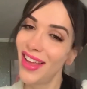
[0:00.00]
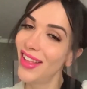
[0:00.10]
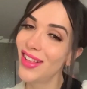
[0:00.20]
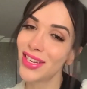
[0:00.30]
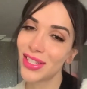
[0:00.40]

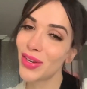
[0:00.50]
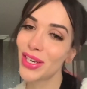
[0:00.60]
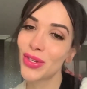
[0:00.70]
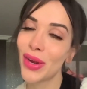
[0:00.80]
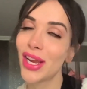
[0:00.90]
Long story
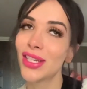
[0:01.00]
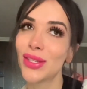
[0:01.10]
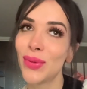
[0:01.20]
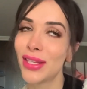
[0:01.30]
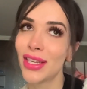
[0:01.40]
short, it just
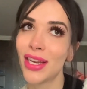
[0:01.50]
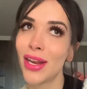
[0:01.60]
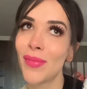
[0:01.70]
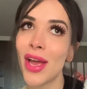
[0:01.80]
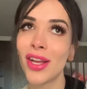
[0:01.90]
wasn't good.
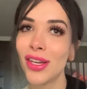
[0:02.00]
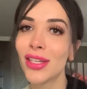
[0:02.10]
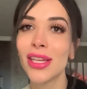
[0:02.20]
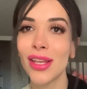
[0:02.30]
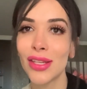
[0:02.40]
I'm not good at
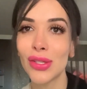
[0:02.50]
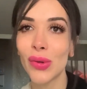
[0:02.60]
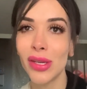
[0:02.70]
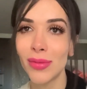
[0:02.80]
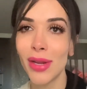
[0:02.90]
telling
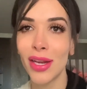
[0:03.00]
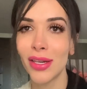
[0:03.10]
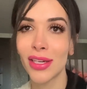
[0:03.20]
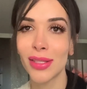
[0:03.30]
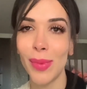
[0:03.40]
stories. I'm not good
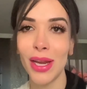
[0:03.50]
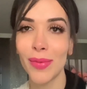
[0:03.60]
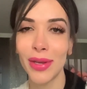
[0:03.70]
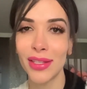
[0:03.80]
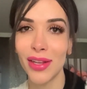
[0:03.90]
at explaining
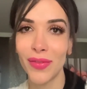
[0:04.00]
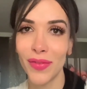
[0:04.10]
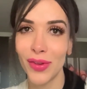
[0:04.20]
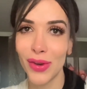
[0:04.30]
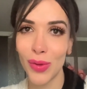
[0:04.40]
myself. If
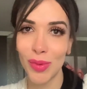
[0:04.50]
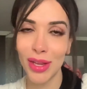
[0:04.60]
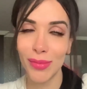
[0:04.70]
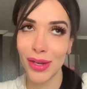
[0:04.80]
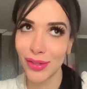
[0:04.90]
you know me,
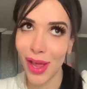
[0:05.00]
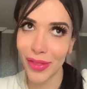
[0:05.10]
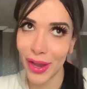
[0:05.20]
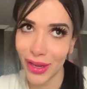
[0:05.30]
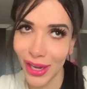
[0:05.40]
I'm not
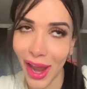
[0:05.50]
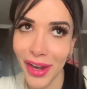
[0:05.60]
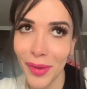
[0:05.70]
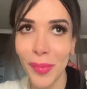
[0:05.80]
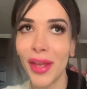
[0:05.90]
that good at
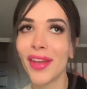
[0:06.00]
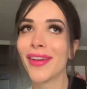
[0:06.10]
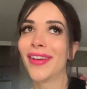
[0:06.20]
it. But